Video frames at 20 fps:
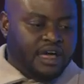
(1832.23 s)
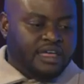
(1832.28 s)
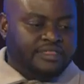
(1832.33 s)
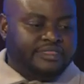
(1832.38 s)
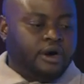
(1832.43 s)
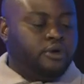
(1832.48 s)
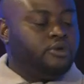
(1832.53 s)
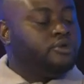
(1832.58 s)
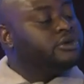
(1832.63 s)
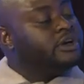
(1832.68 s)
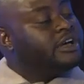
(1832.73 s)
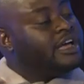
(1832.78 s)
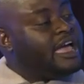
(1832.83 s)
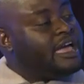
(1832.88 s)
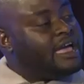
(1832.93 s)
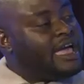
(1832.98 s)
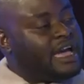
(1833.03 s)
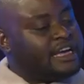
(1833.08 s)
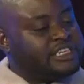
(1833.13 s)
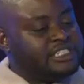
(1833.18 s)
that will
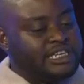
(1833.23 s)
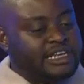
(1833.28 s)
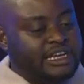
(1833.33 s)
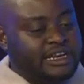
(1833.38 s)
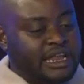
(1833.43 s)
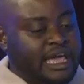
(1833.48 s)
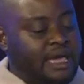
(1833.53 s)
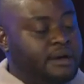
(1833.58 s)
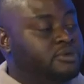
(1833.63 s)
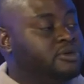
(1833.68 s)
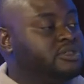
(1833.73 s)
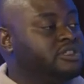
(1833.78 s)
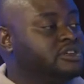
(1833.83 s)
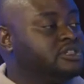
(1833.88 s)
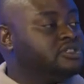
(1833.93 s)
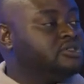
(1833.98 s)
actually enable this